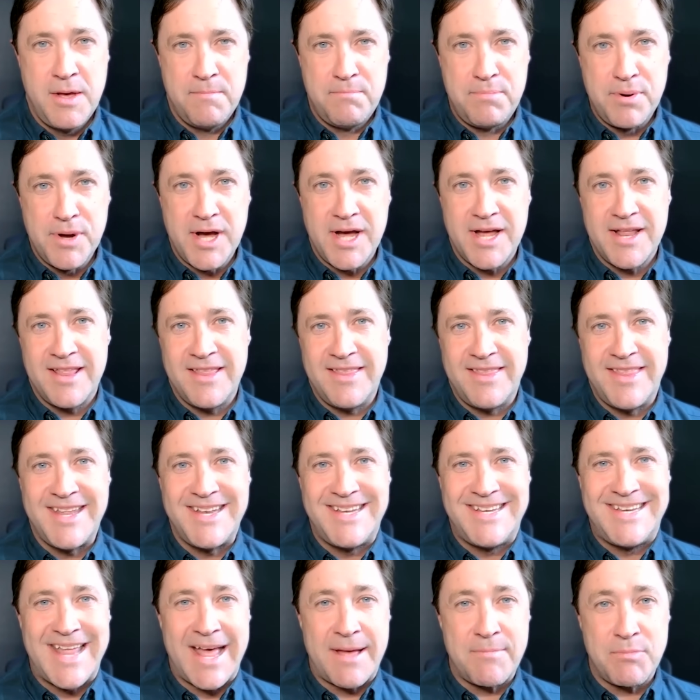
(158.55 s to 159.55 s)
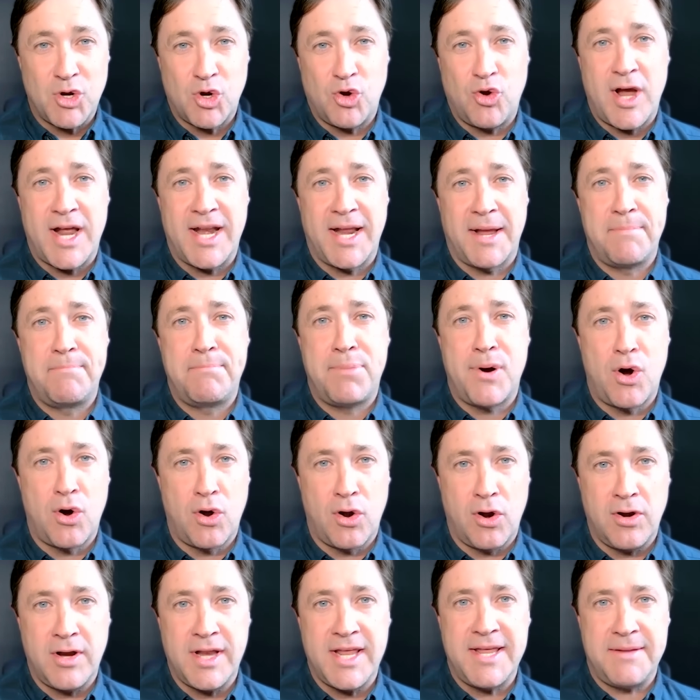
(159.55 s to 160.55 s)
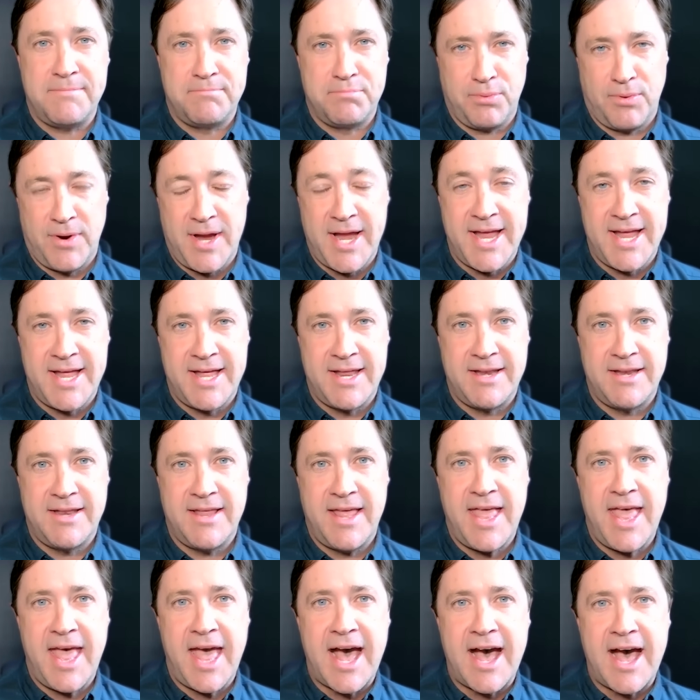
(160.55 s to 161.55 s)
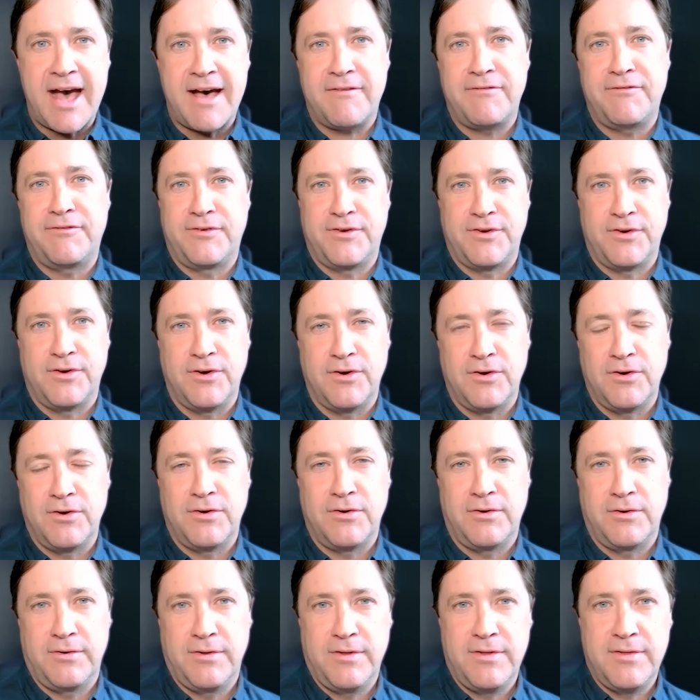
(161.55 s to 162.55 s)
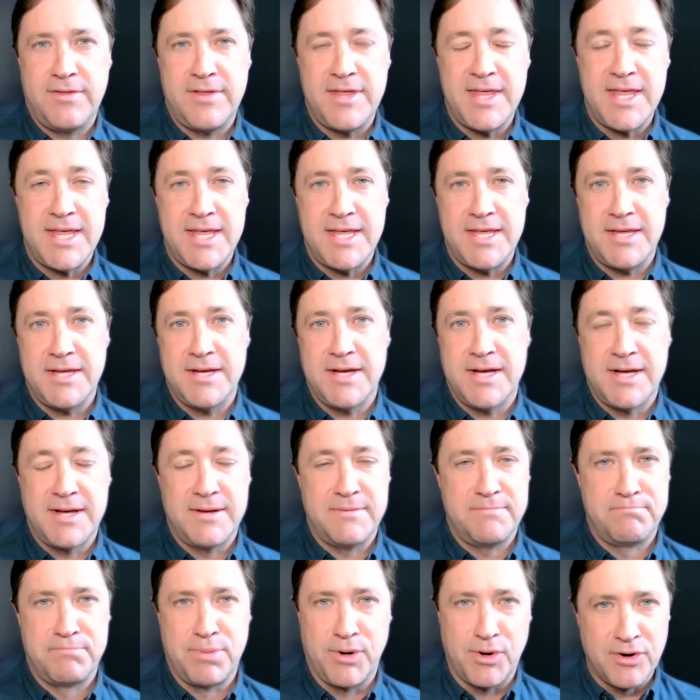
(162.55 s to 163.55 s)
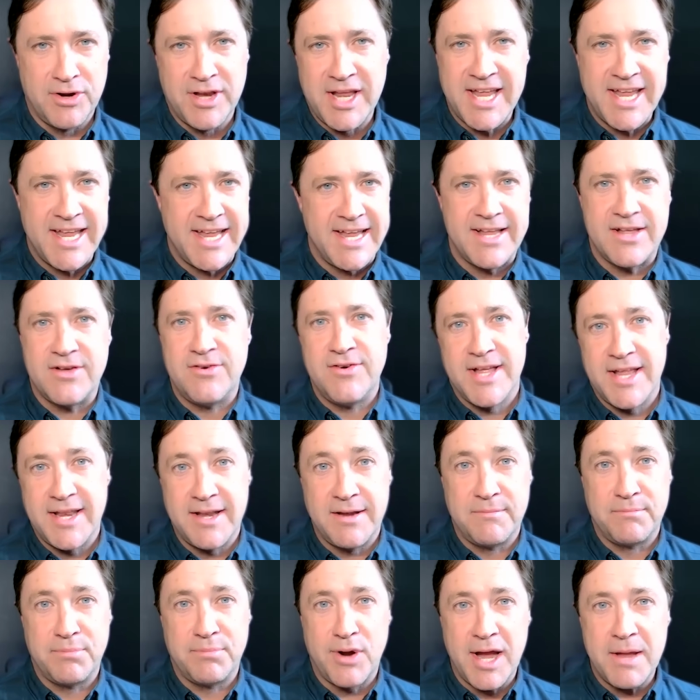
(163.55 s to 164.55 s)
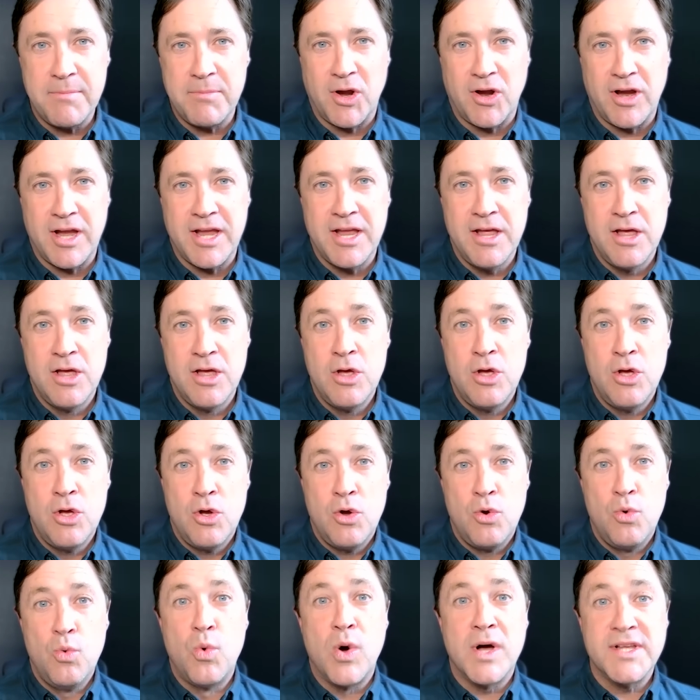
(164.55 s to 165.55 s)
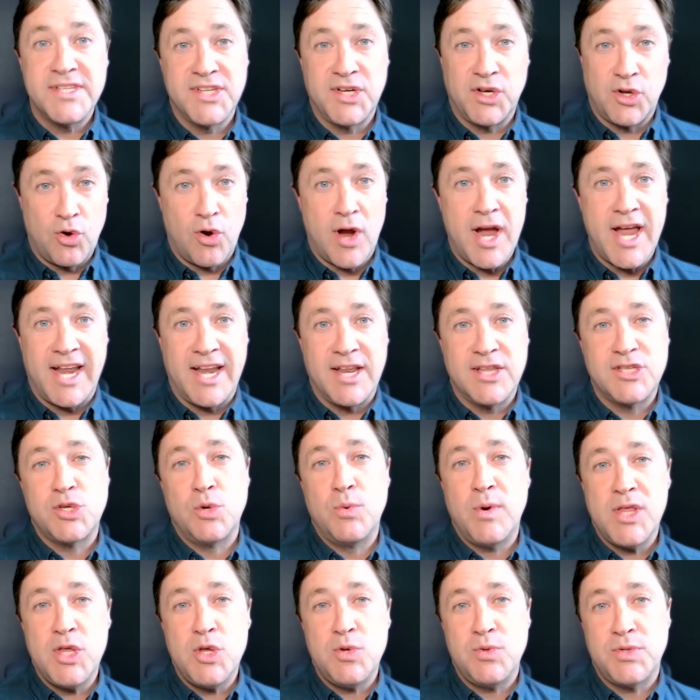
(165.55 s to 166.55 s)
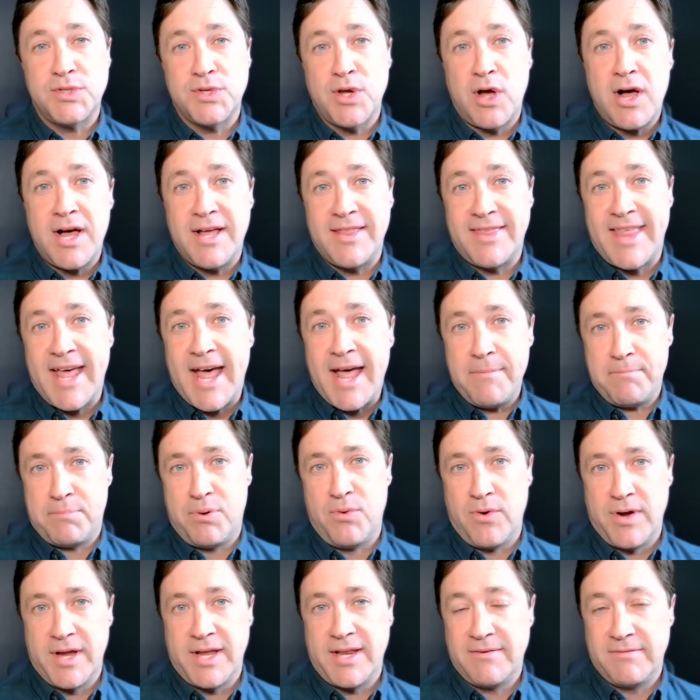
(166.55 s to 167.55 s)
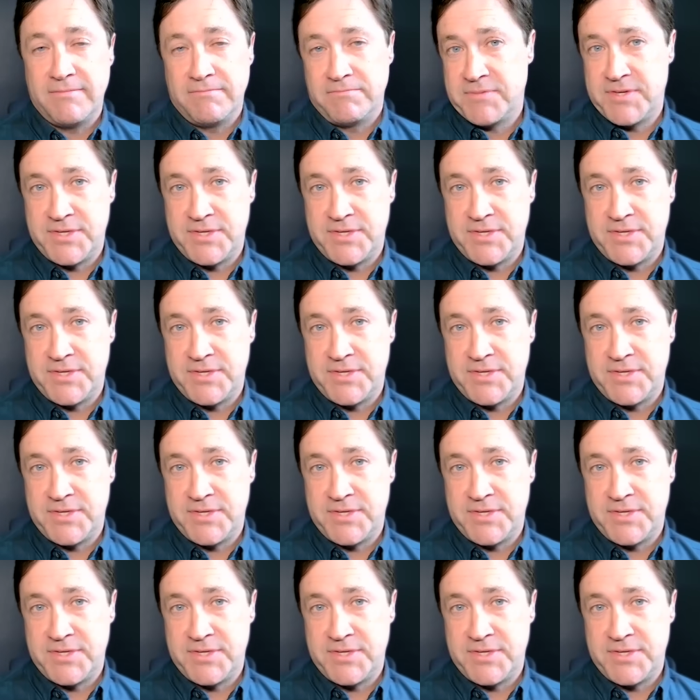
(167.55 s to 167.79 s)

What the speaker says: but the Democratic Party brand after the Bernie Clinton primary wasn't great, and so what you saw at that point,